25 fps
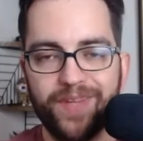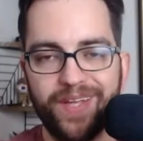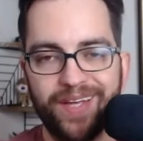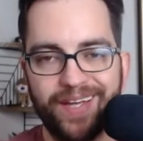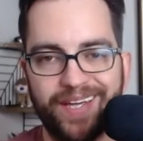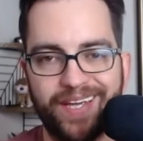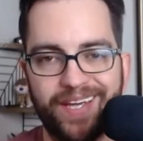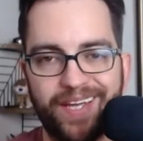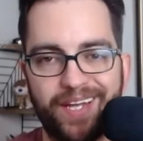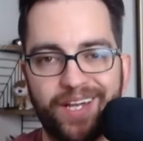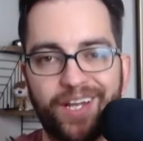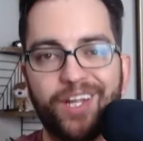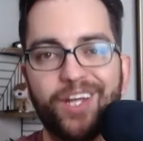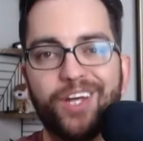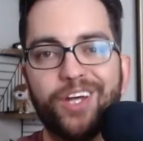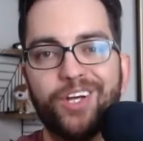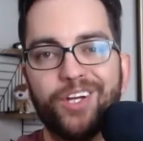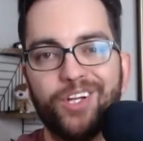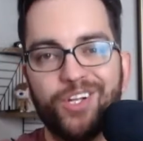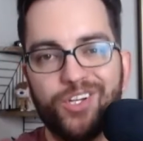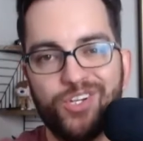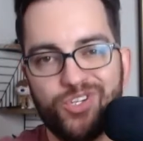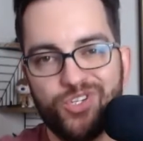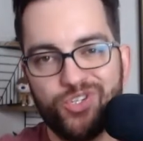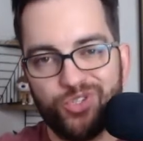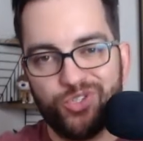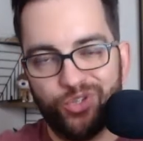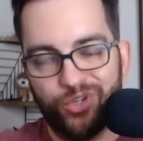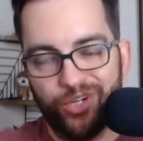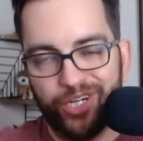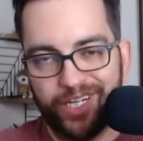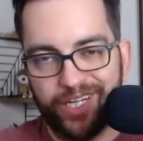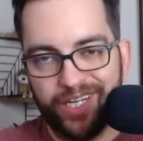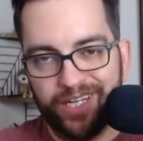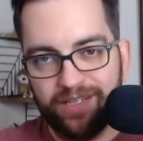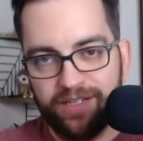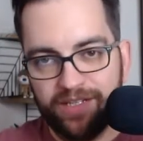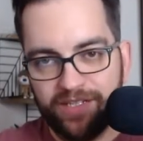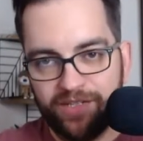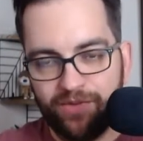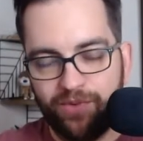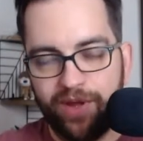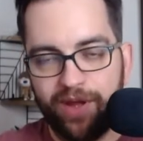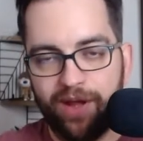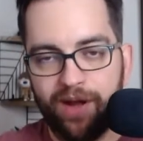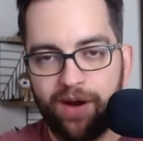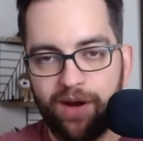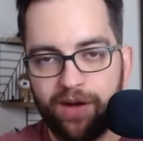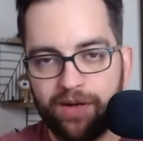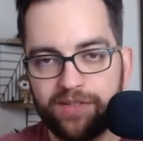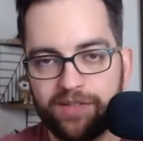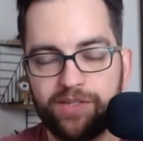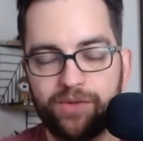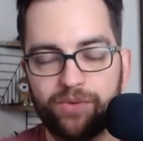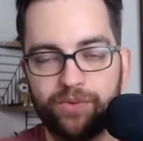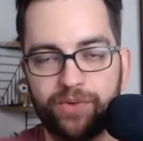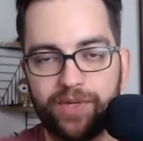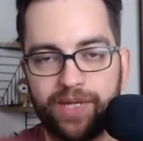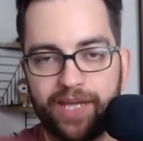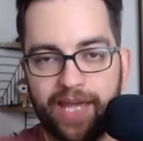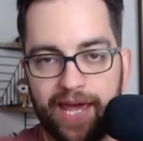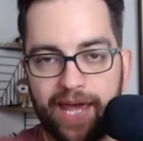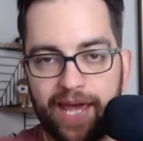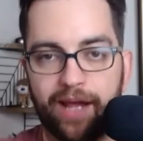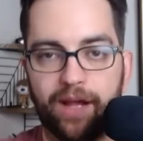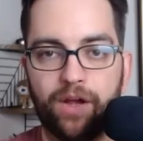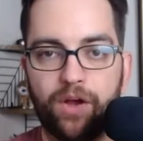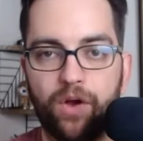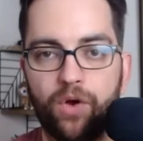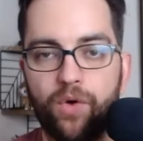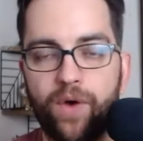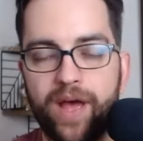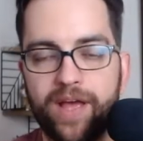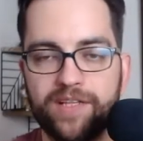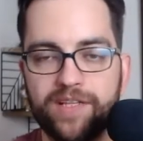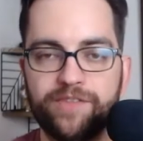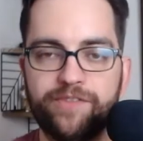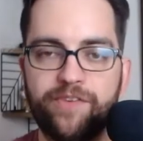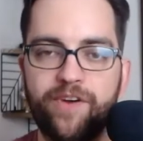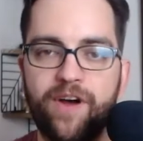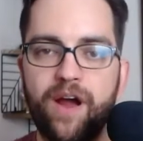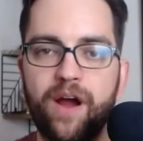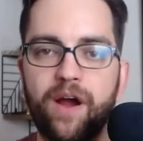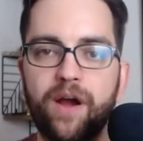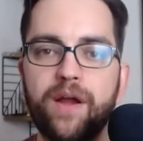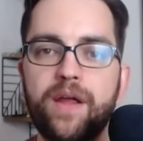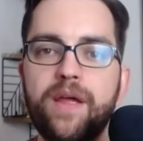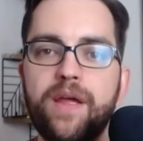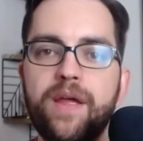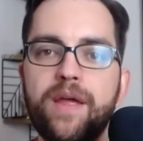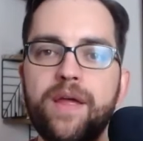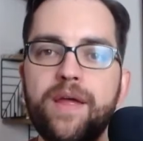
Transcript: Again, shrinking the swing arc so it can't go as far.